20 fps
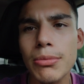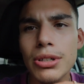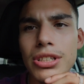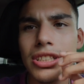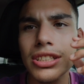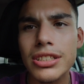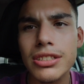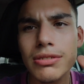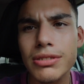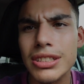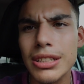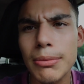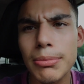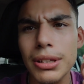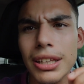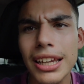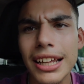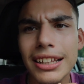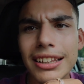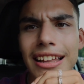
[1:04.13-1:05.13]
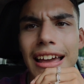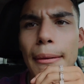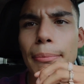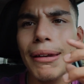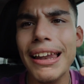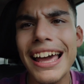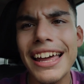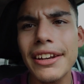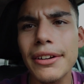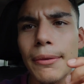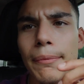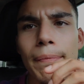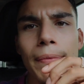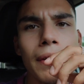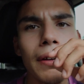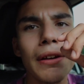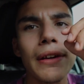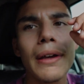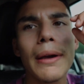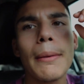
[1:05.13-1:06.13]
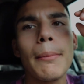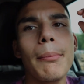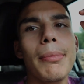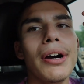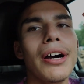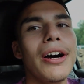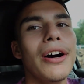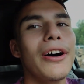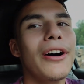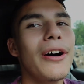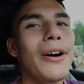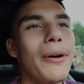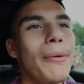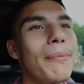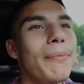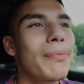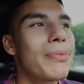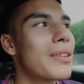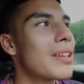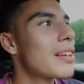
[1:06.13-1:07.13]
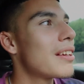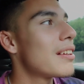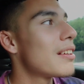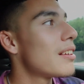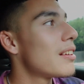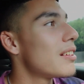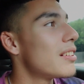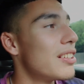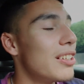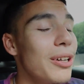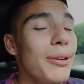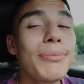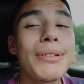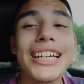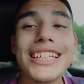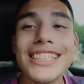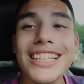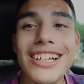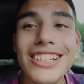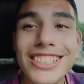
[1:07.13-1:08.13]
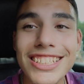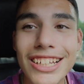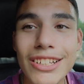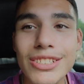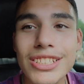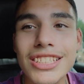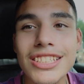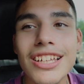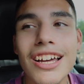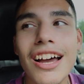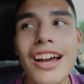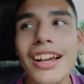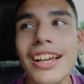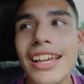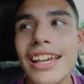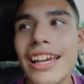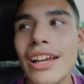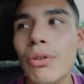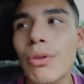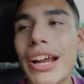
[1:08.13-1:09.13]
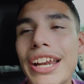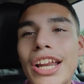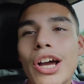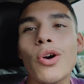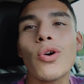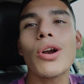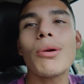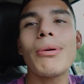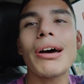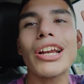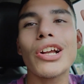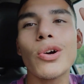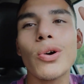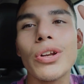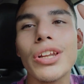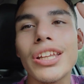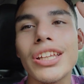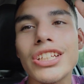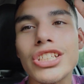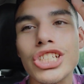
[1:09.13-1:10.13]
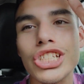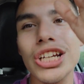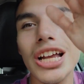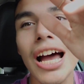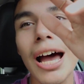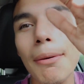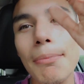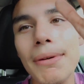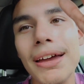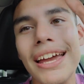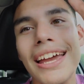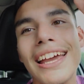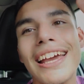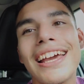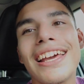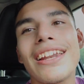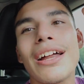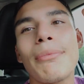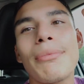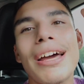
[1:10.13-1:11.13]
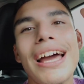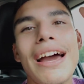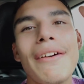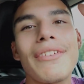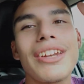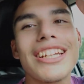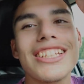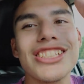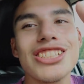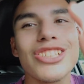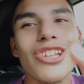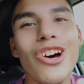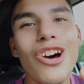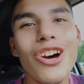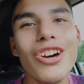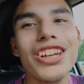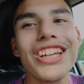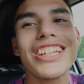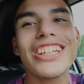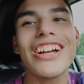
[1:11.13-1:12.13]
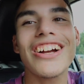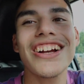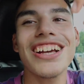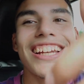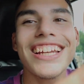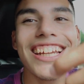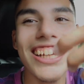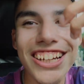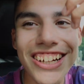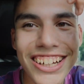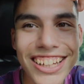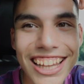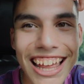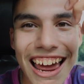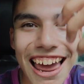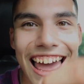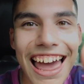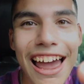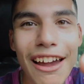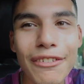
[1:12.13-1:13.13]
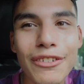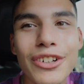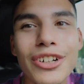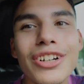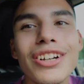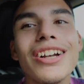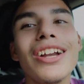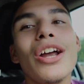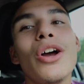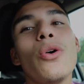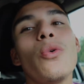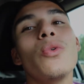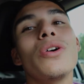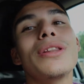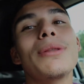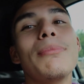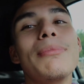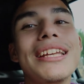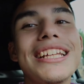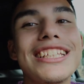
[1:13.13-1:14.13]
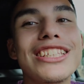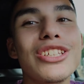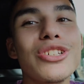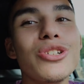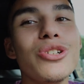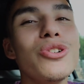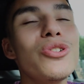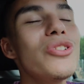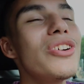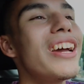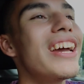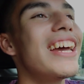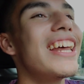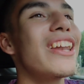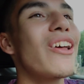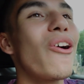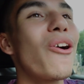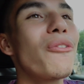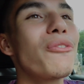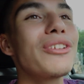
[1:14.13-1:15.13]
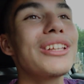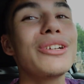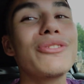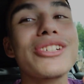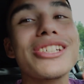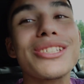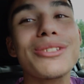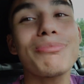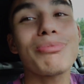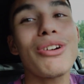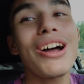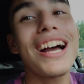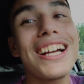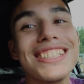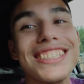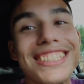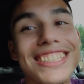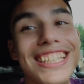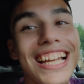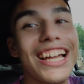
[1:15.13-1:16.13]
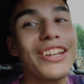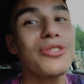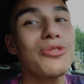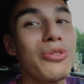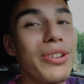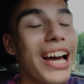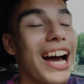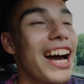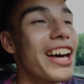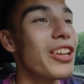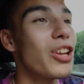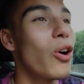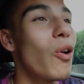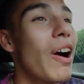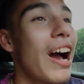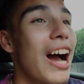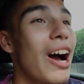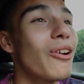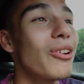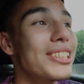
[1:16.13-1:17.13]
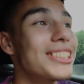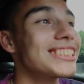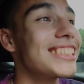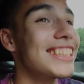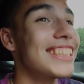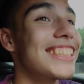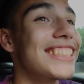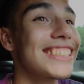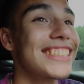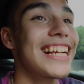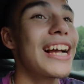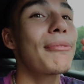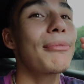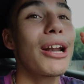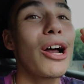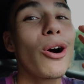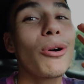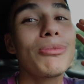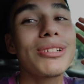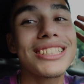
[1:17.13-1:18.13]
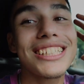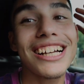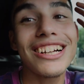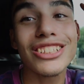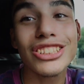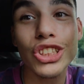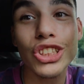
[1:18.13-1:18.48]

or something like that, platinum. But yep, that's how it sounds stock. And right now we're about to go to the shop and I'm gonna have it installed, and y'all are gonna hear the after with me too. And hopefully we're surprised, because I do not know how it's gonna sound, but I hope it sounds